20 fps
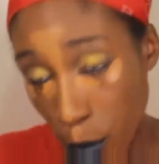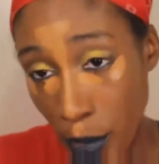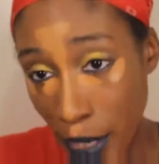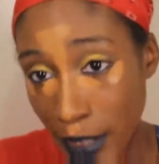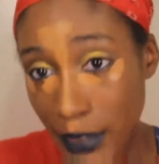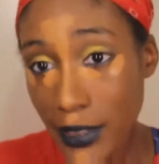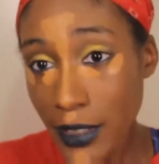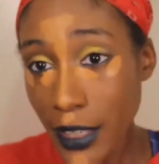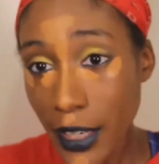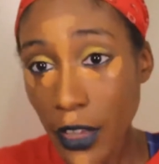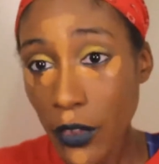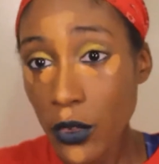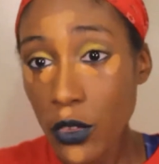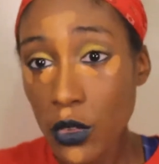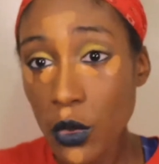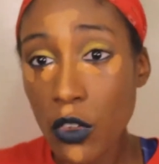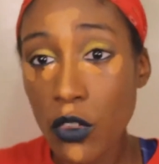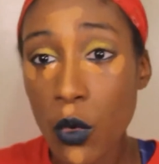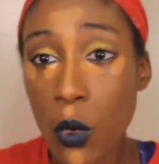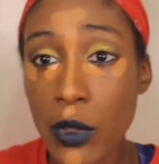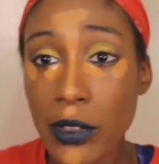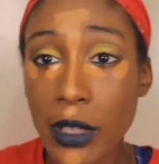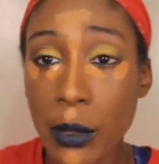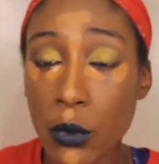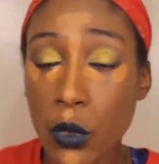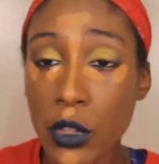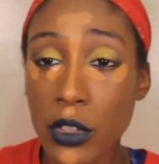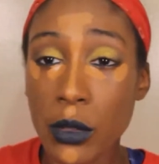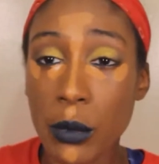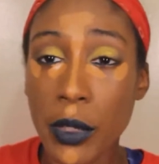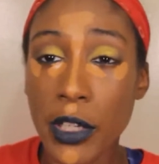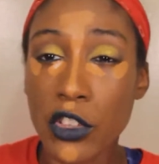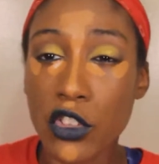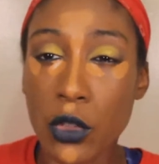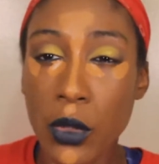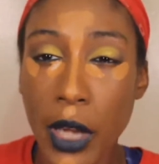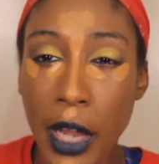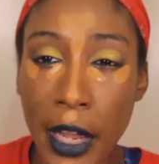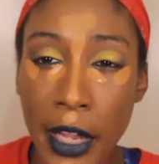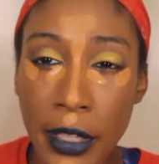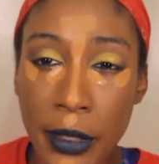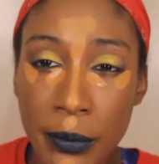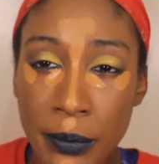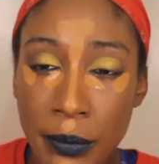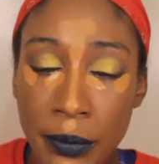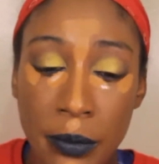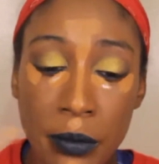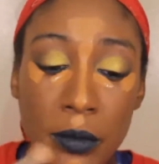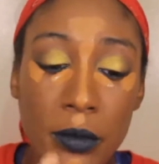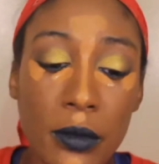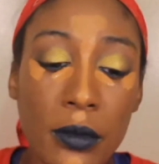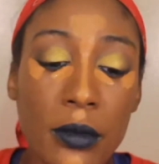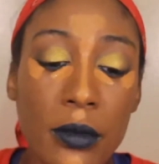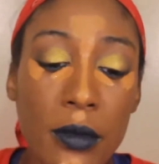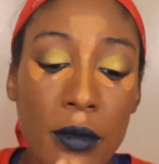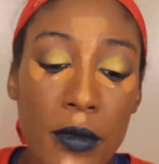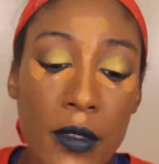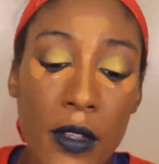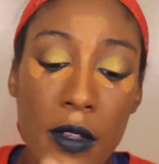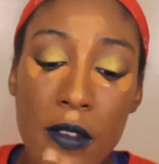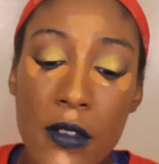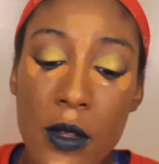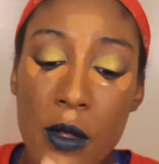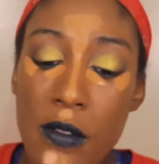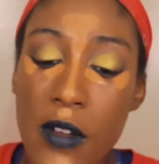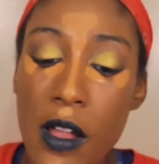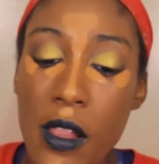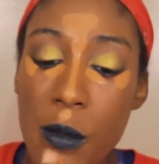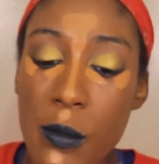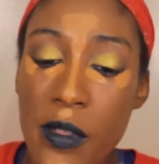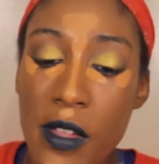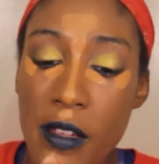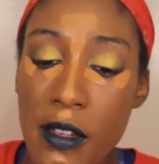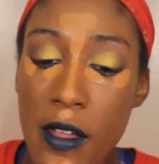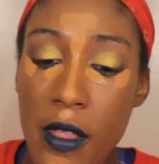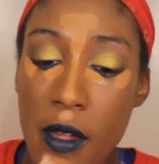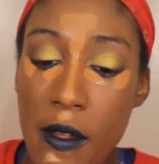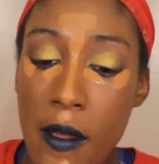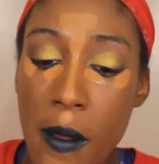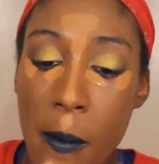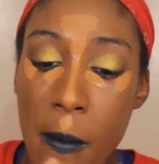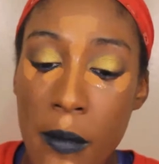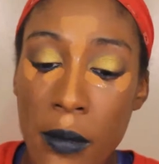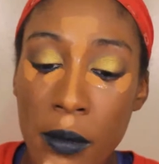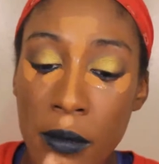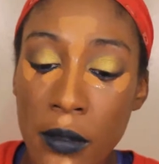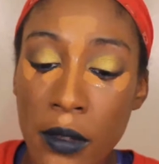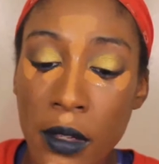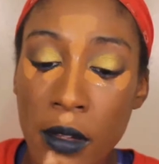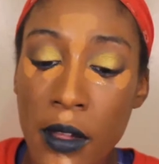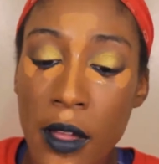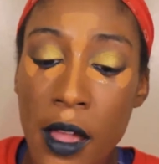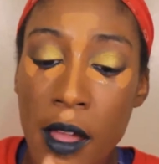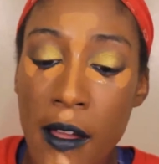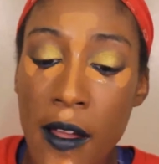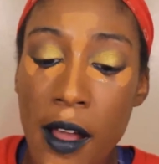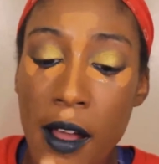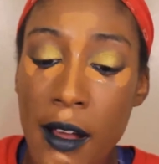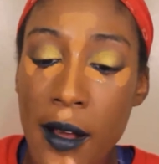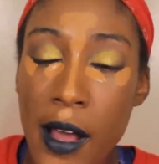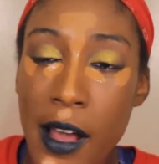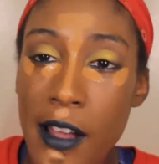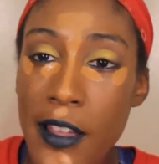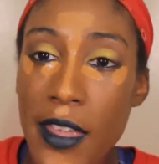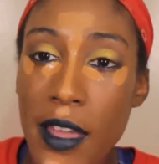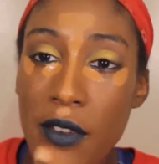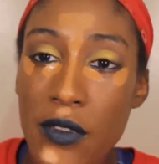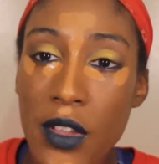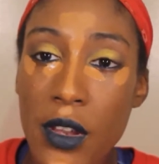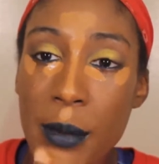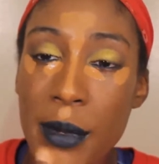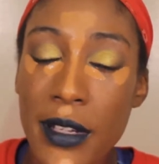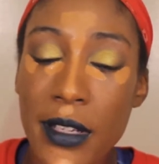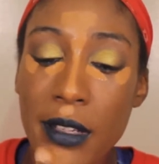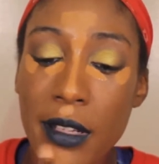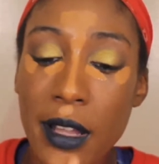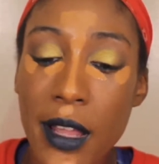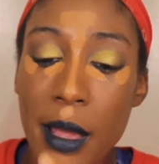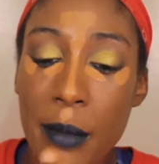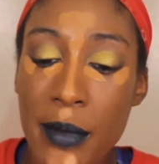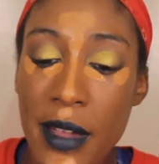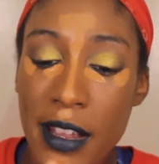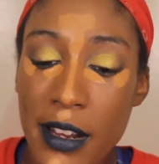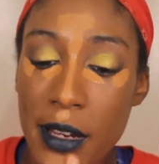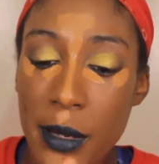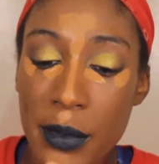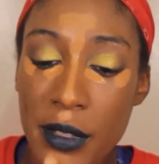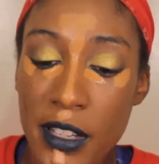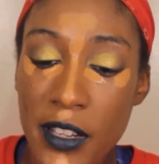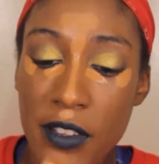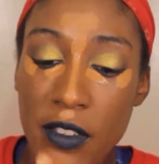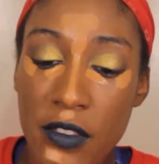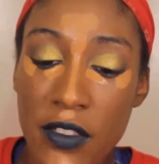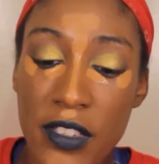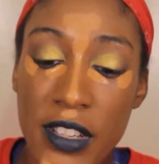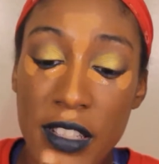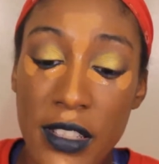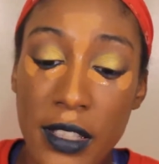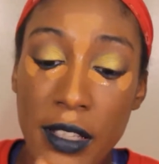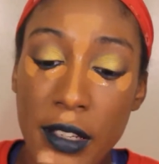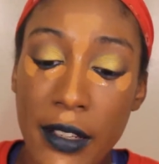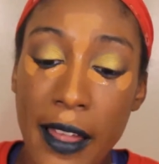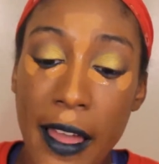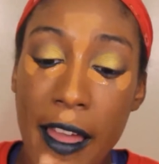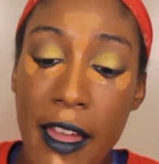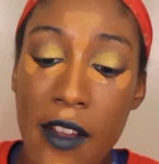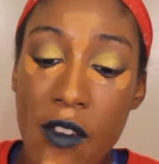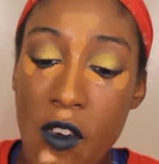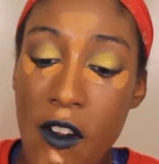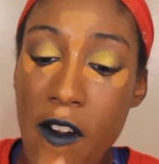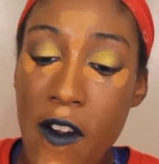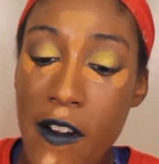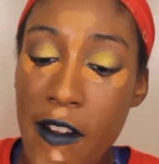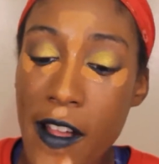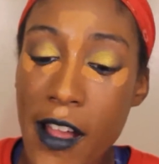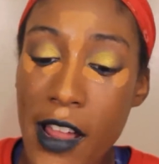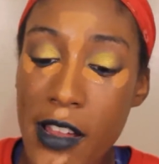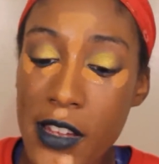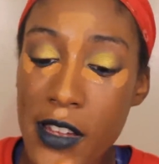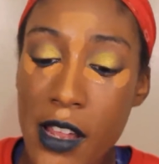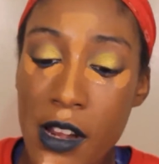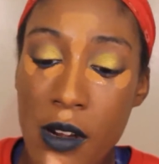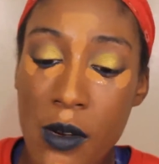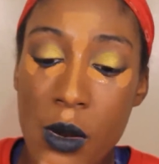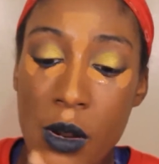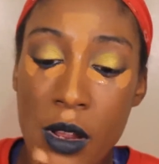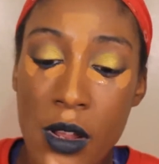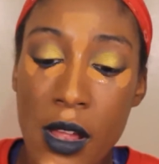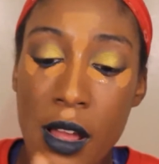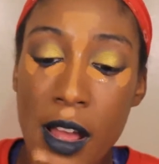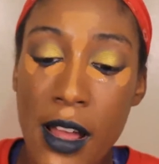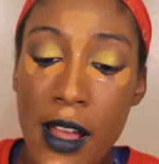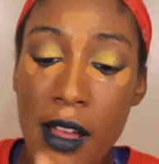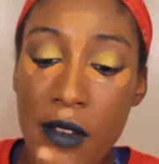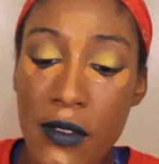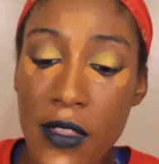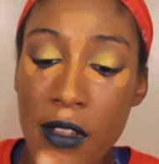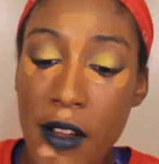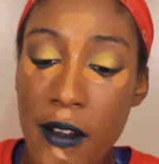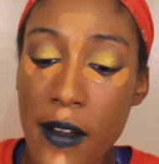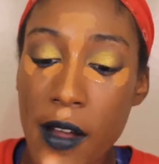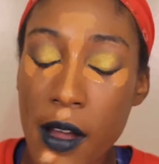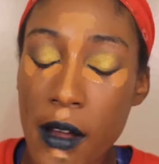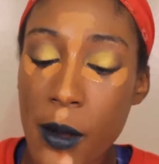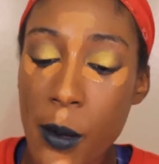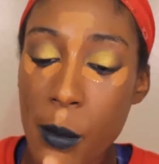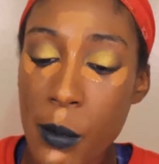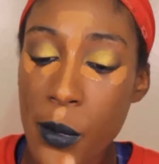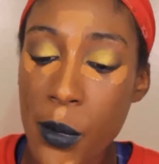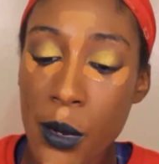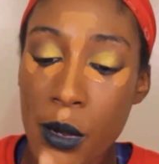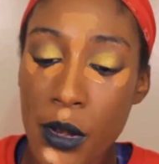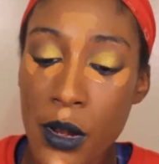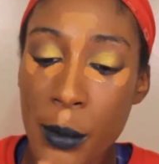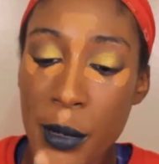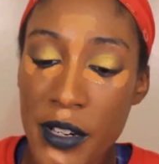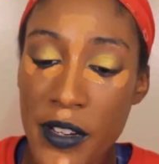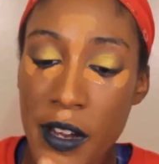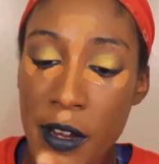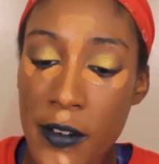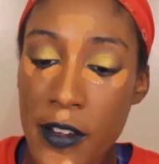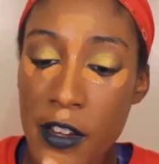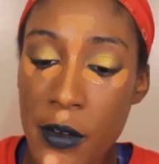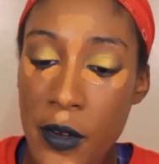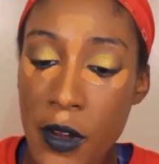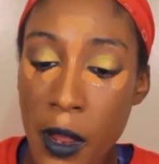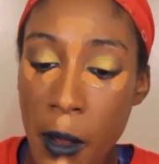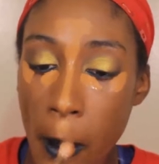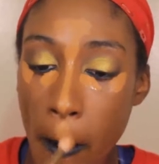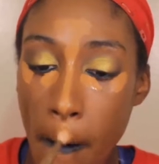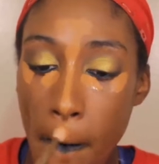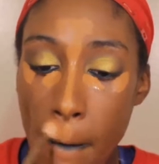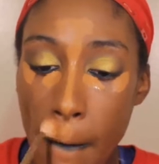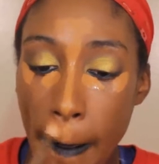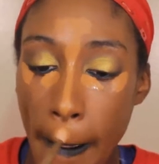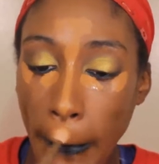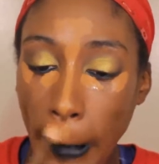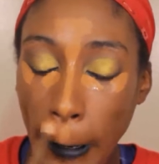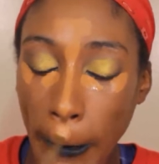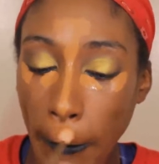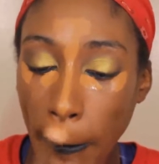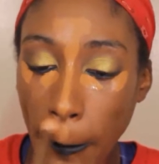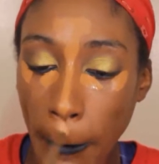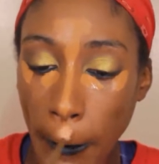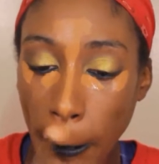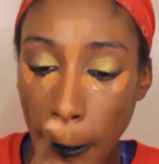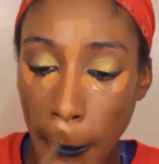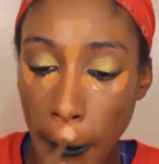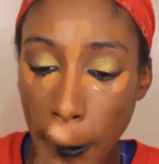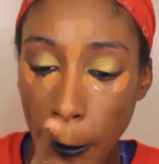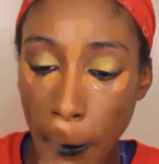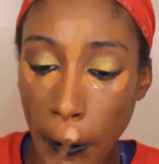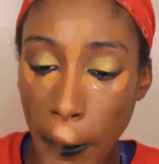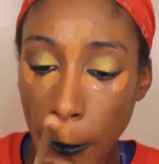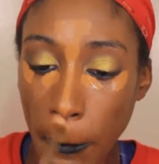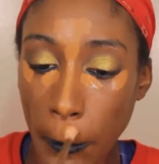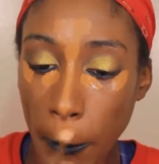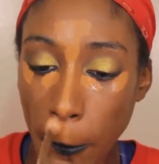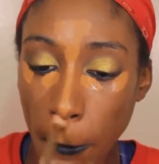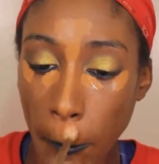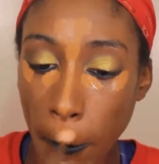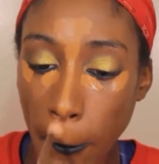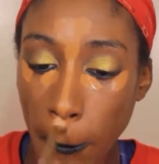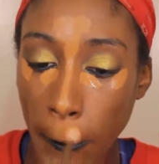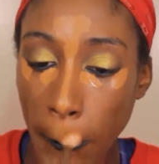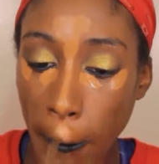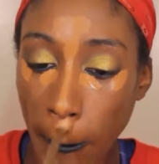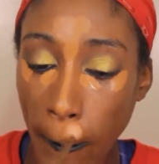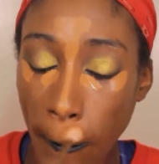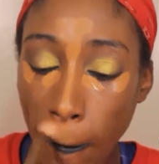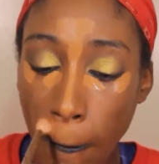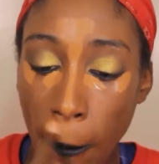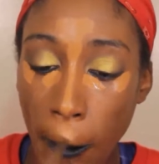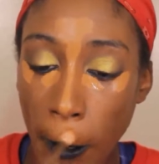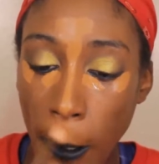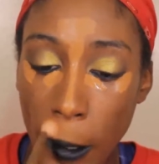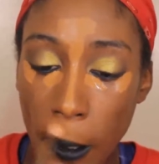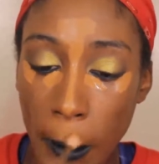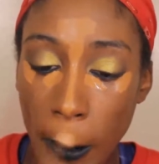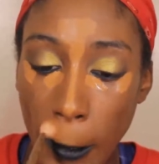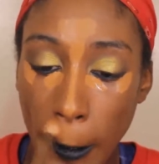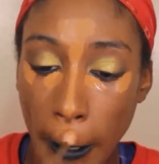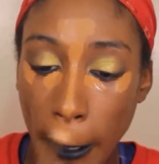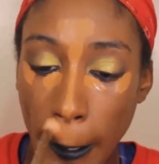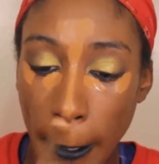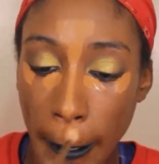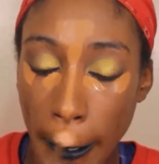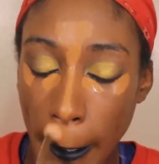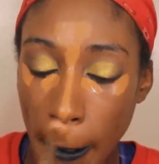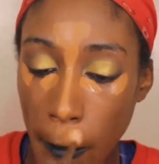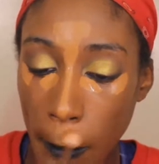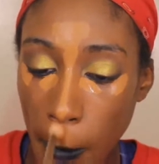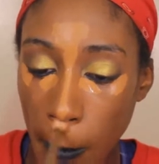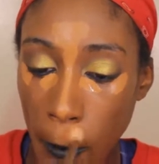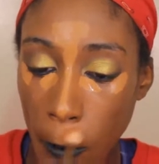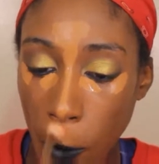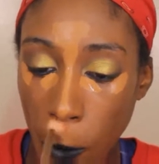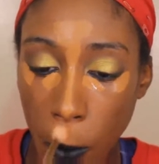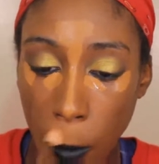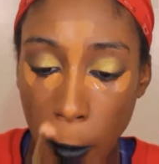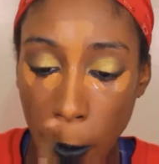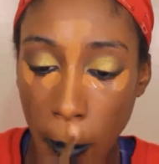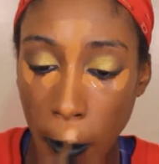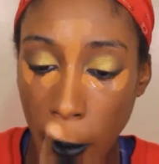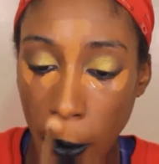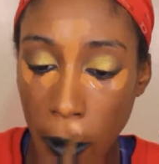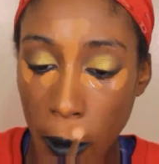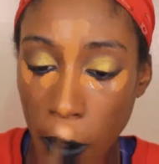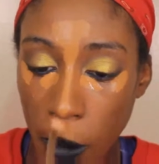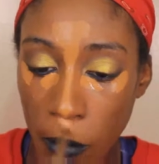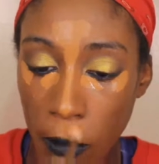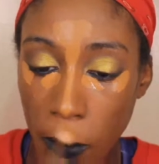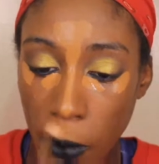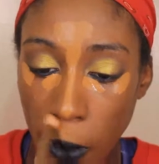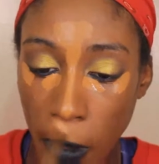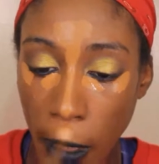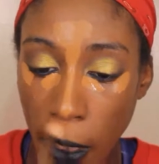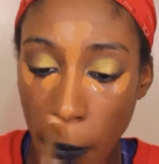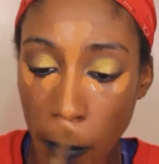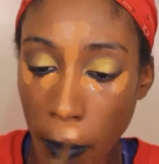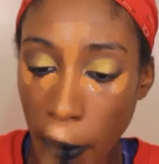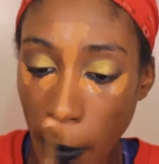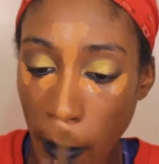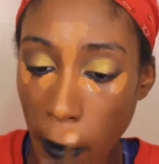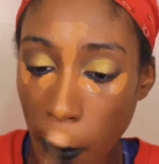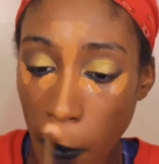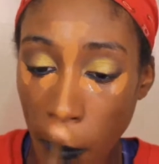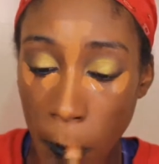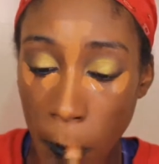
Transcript: best together. So of course I'm going to make sure I use all of them together how y'all feeling about this clapback lipstick from Fenty? Because I have on her eyeshadow. I have the um, number 10 um, palette on. That's the green one, of course. And then I have on um, clapback.